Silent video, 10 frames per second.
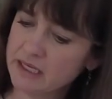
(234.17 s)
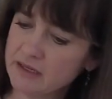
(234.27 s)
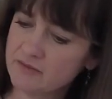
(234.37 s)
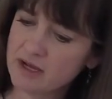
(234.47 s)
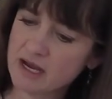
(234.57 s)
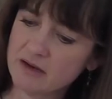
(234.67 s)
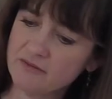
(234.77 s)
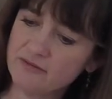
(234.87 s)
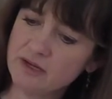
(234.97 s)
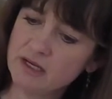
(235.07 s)
I've kind of
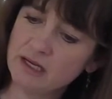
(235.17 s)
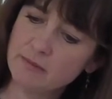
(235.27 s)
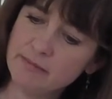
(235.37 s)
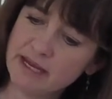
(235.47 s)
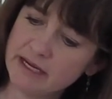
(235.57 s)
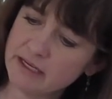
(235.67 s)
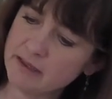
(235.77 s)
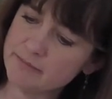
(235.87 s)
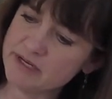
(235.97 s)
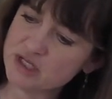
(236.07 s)
made a
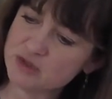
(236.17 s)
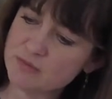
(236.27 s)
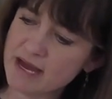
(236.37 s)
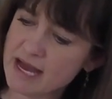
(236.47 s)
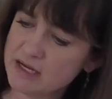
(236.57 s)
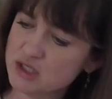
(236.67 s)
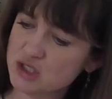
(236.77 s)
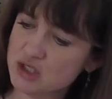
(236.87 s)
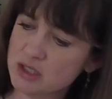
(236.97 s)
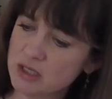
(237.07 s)

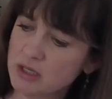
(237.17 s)
mishmash